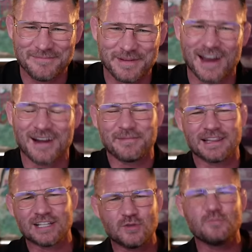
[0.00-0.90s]
Pierre. I'm like,
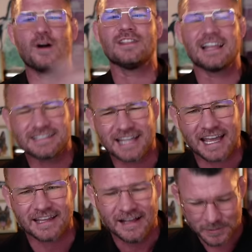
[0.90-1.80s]
let's do one last
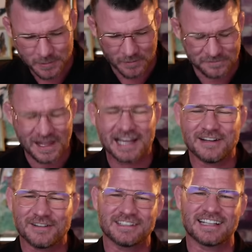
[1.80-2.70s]
day. We were flying on
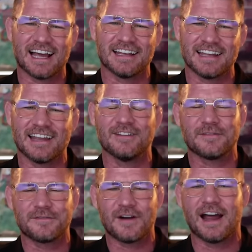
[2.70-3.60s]
the Saturday. On the
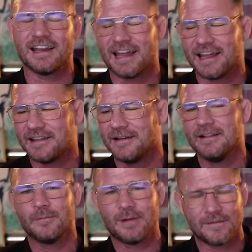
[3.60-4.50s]
Friday,
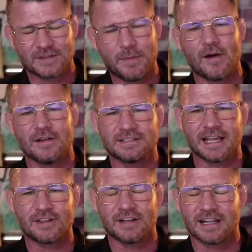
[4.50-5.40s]
we have a sparring
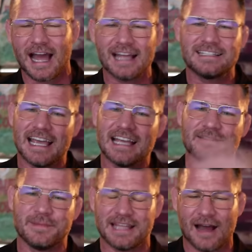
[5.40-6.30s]
session. A guy takes
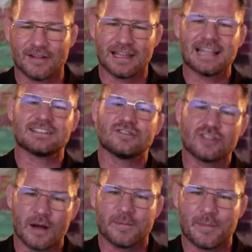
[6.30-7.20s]
me down, lands on
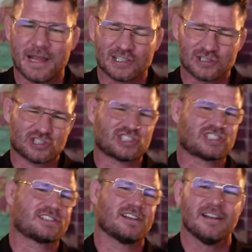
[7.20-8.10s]
top of me,
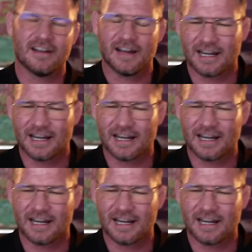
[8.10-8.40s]
and